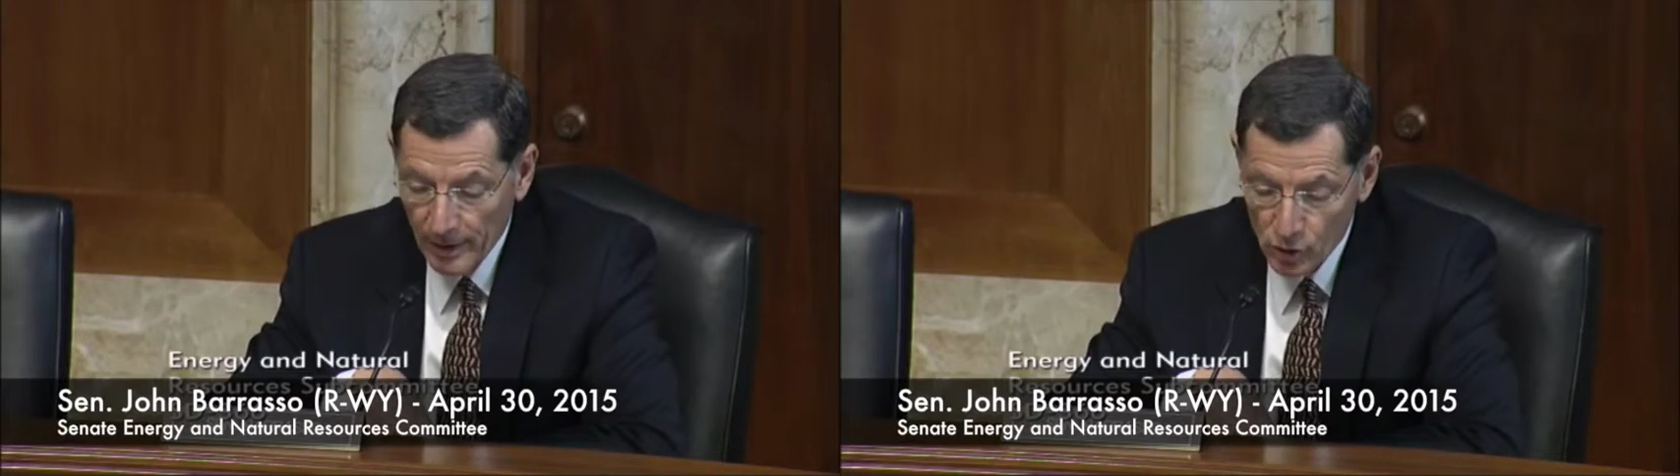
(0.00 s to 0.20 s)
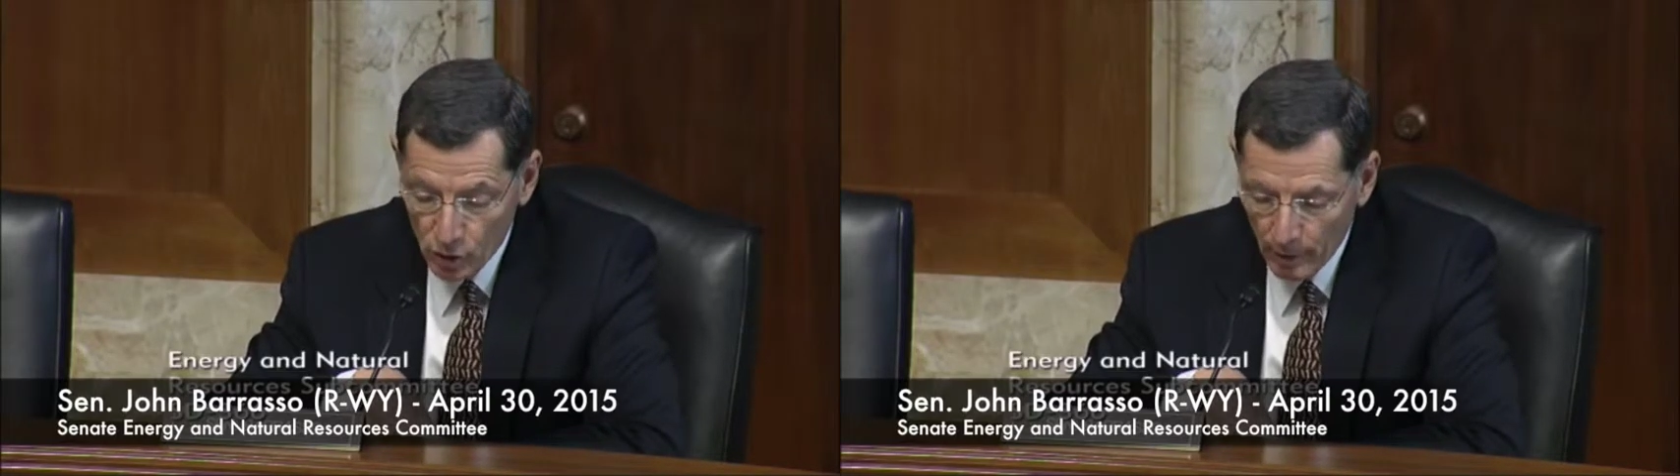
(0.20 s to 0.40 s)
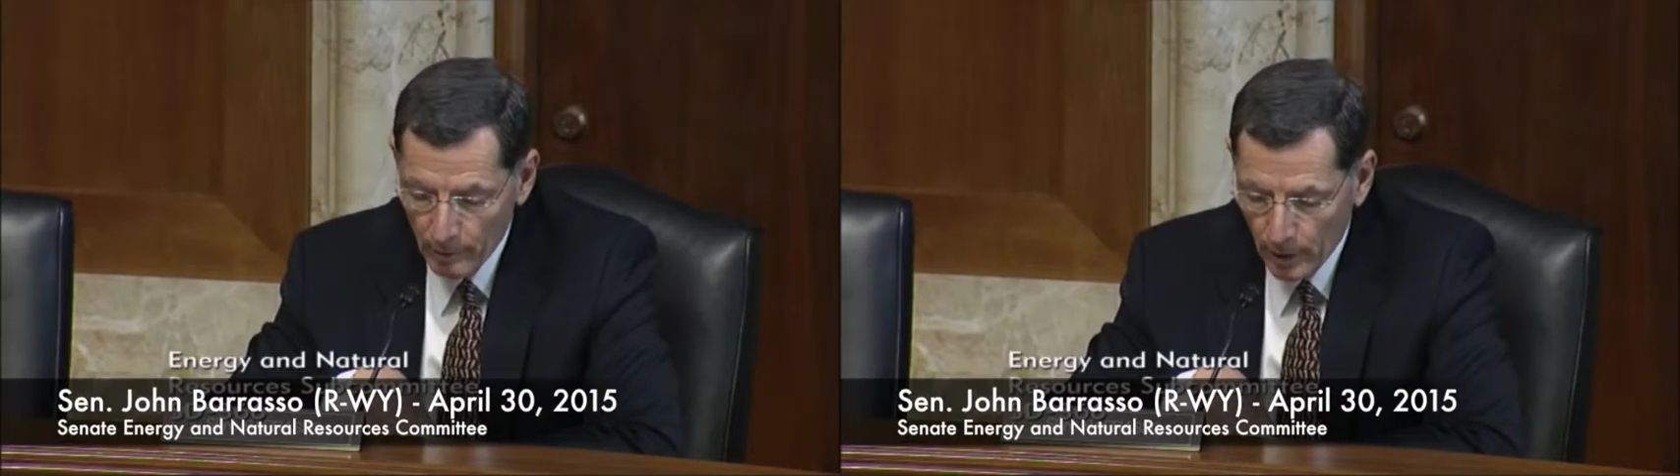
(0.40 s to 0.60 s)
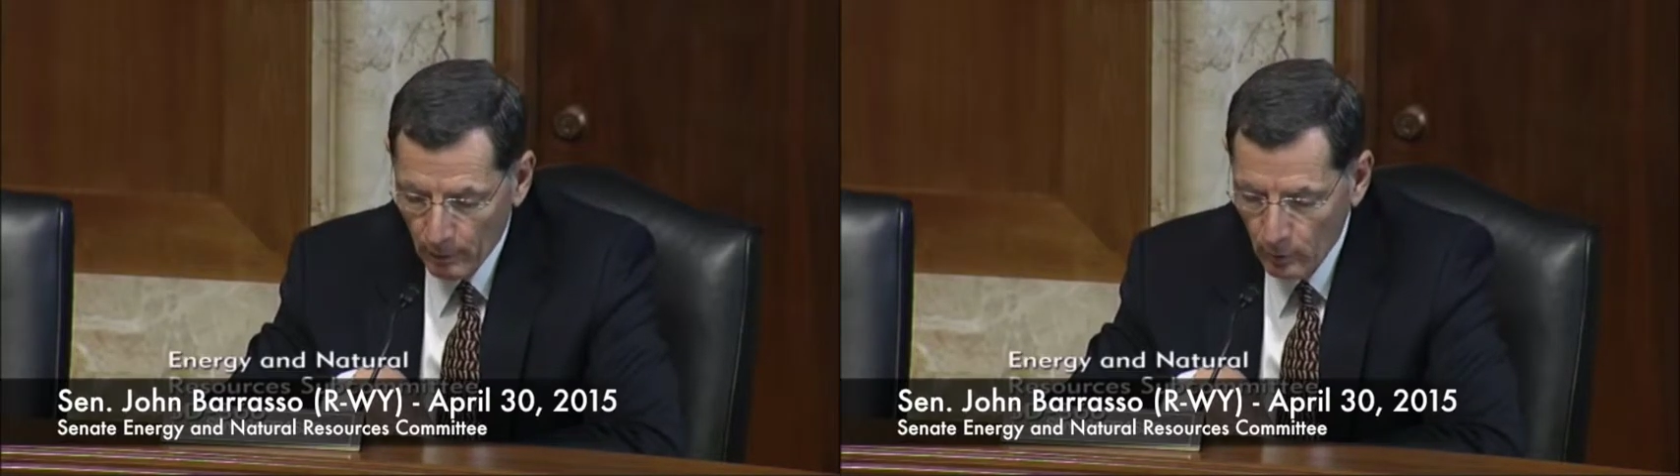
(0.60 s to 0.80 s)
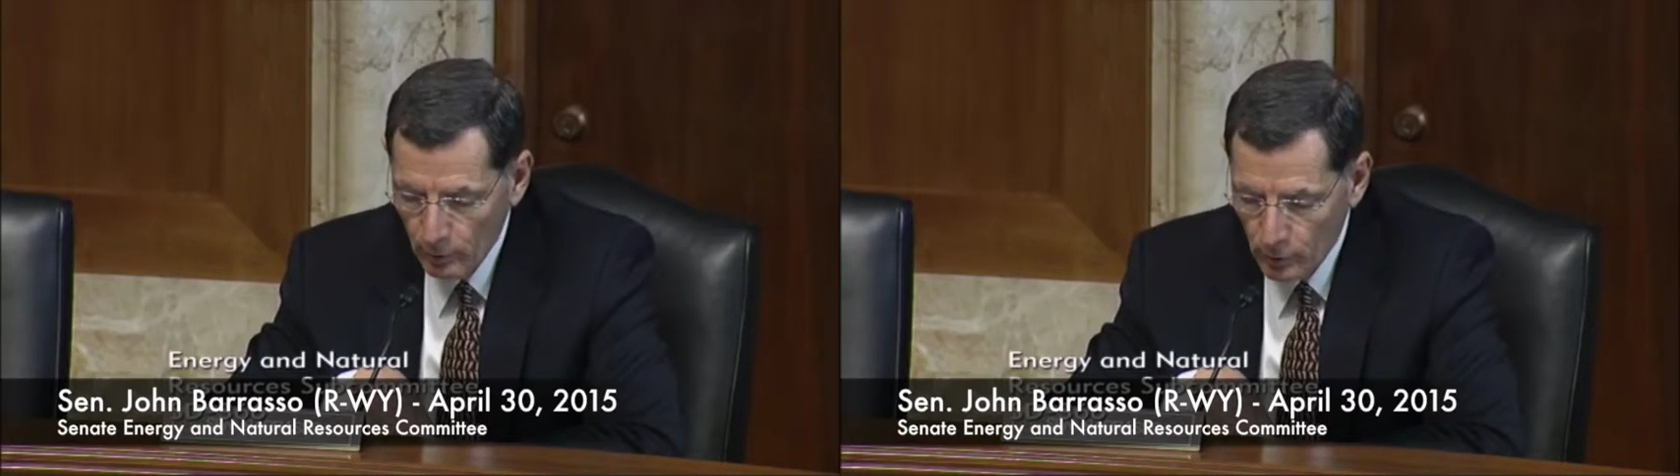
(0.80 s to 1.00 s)
As chairman,
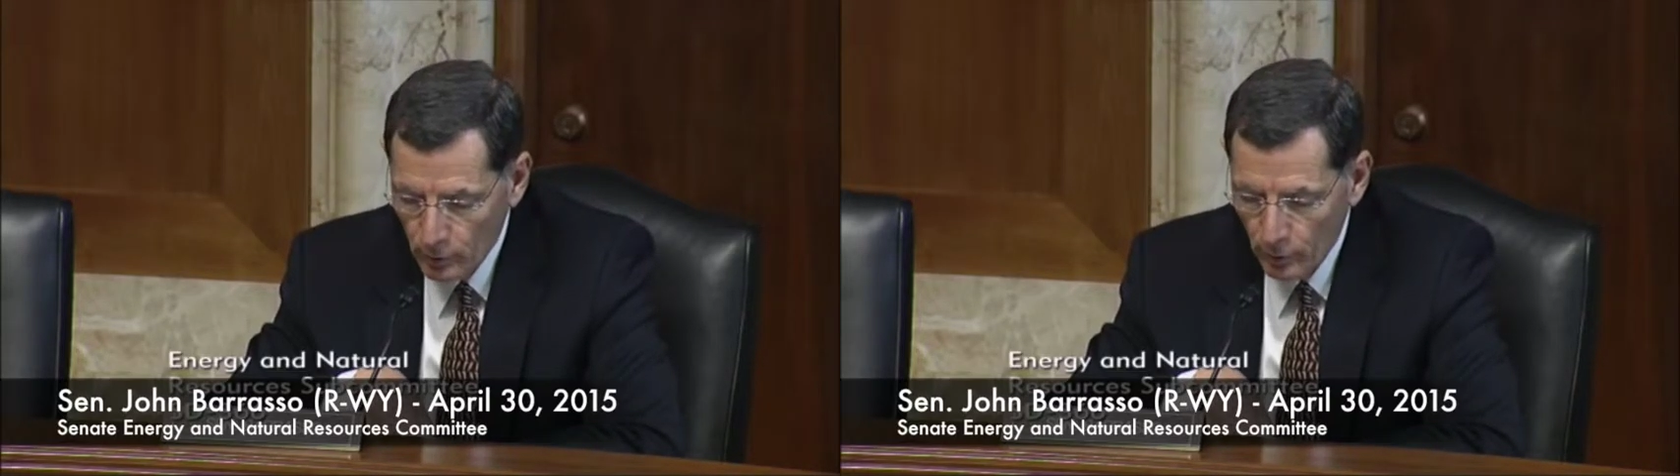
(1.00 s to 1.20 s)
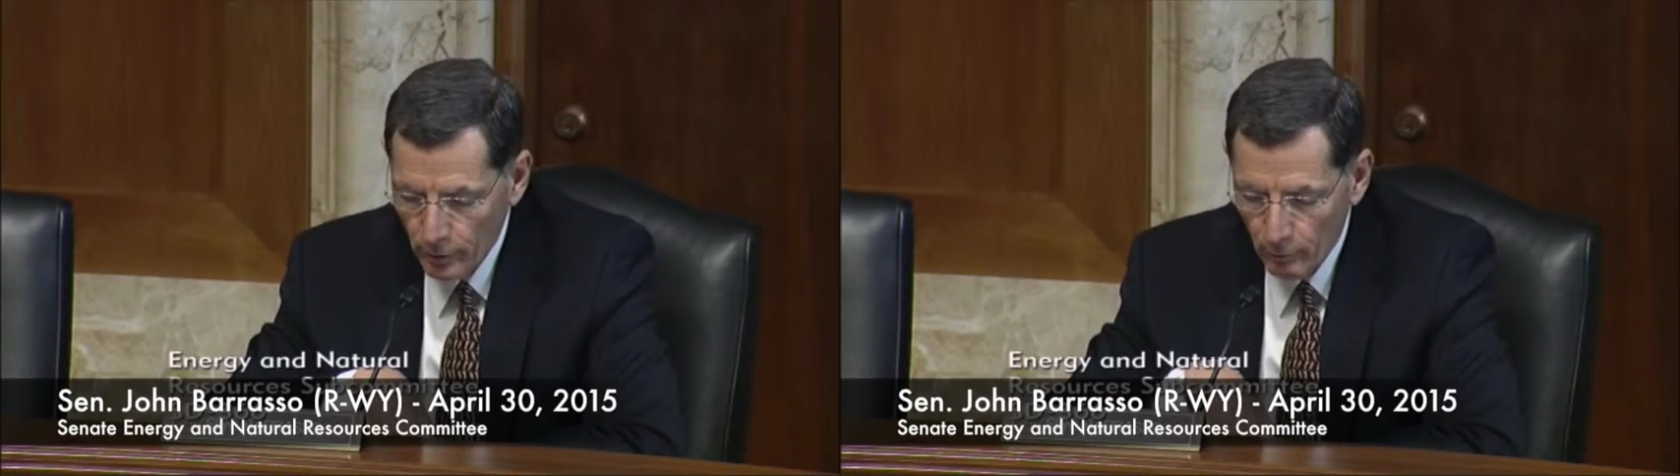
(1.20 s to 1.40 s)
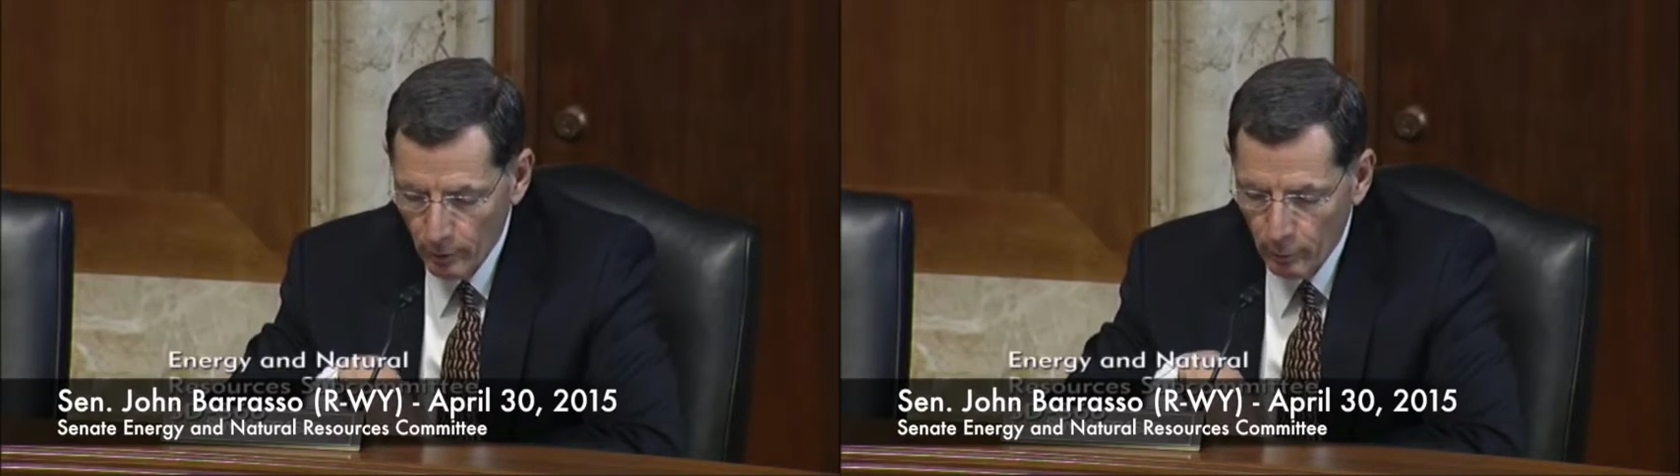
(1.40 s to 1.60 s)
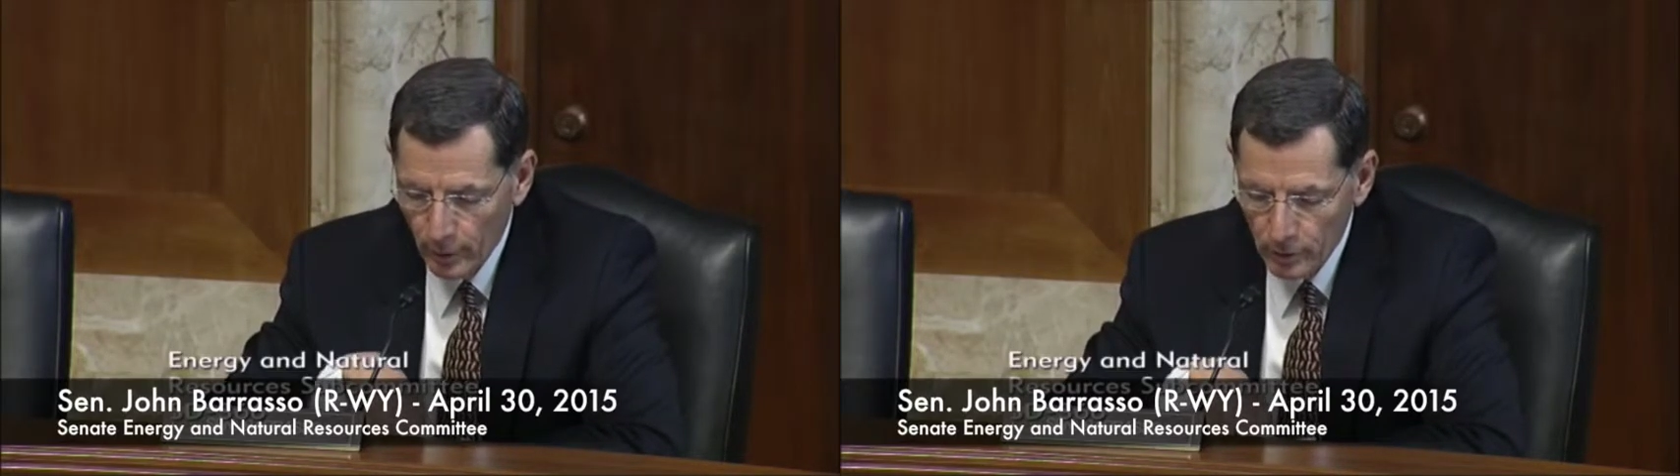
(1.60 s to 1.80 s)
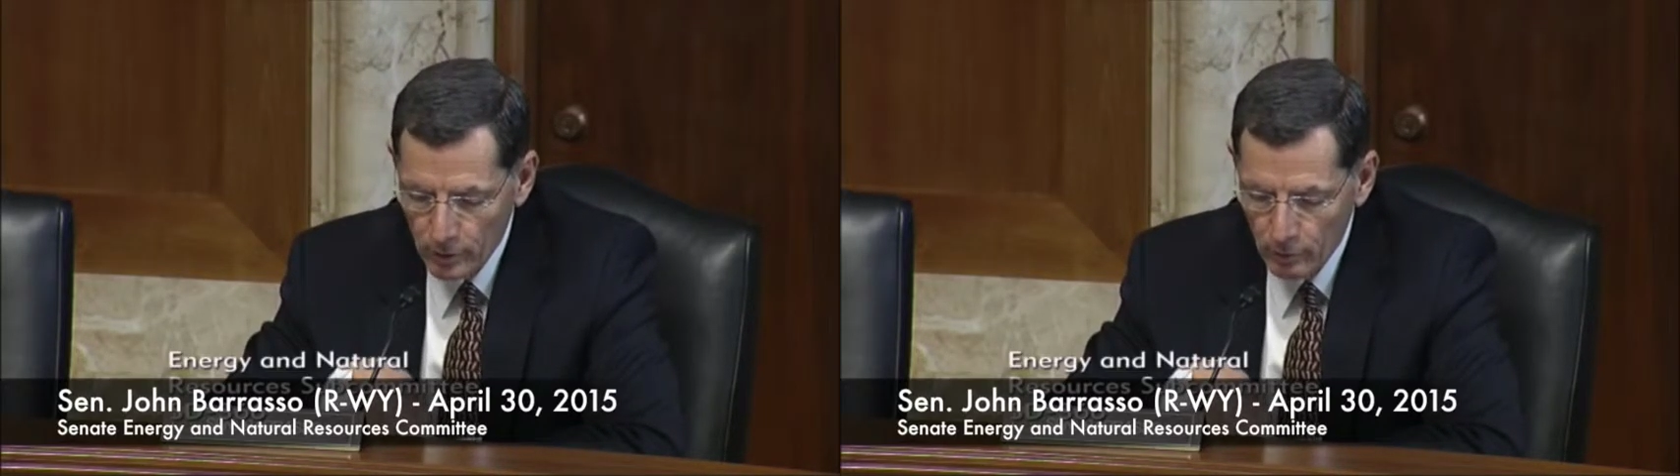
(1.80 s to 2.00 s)
I will ensure that we bring